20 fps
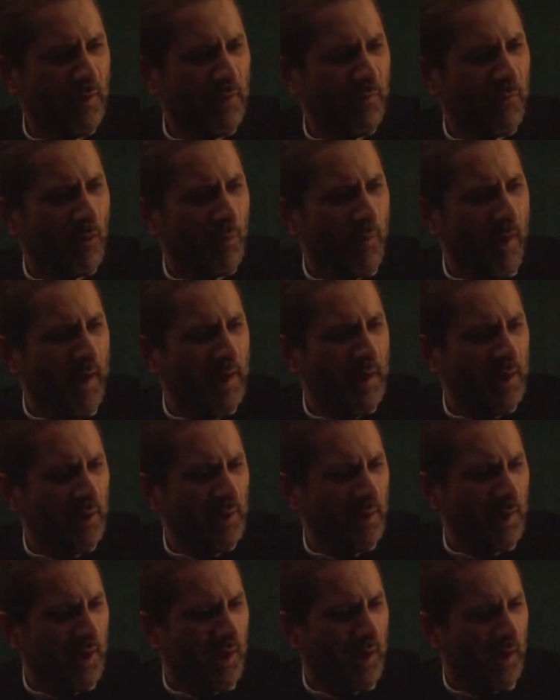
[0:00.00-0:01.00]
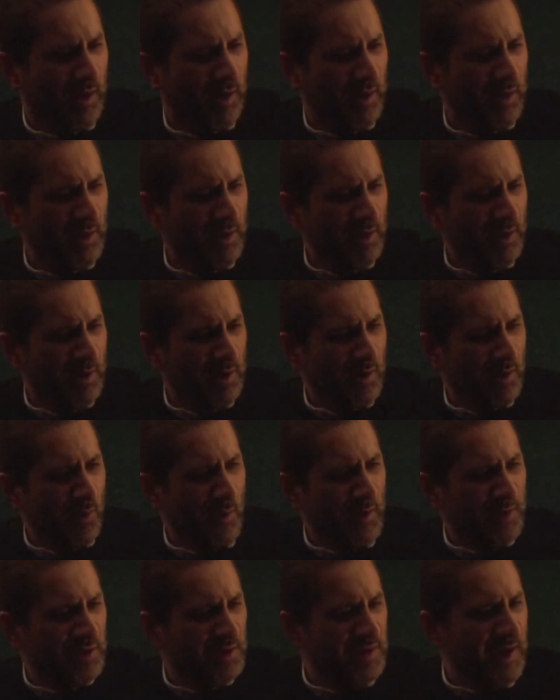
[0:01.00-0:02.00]
For by Allah,
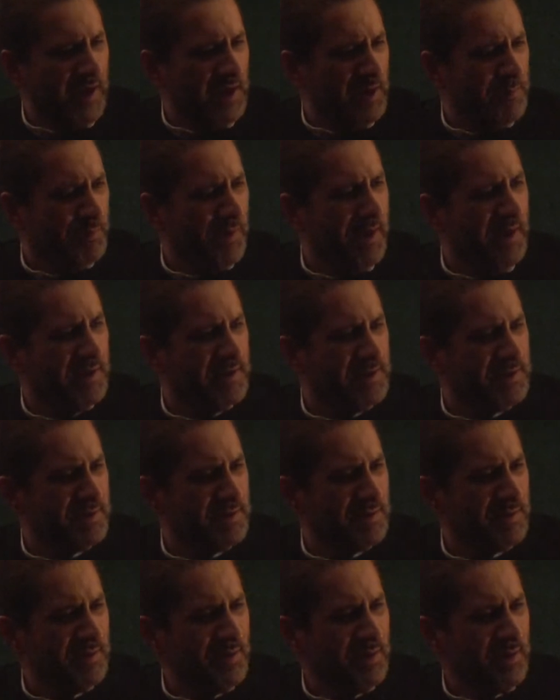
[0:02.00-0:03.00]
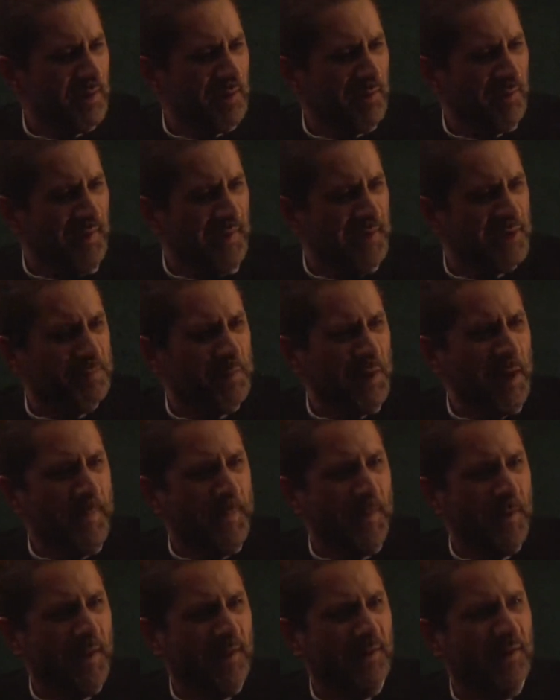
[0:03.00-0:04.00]
when the day breaks, these
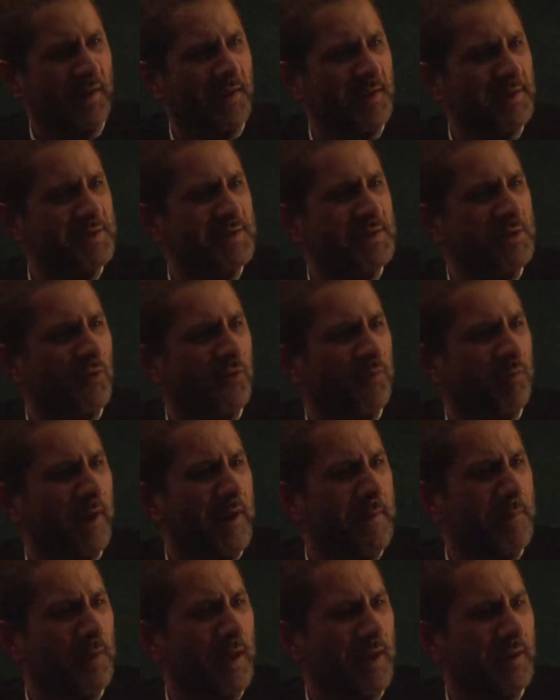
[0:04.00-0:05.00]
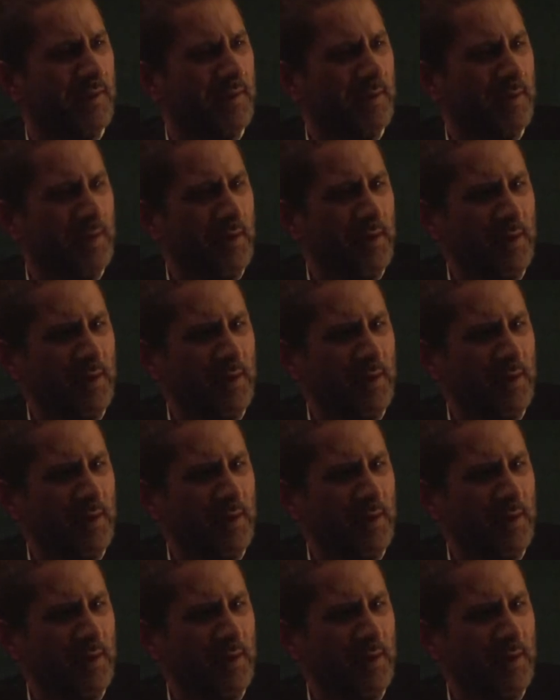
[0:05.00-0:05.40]
people are thirsty of my blood.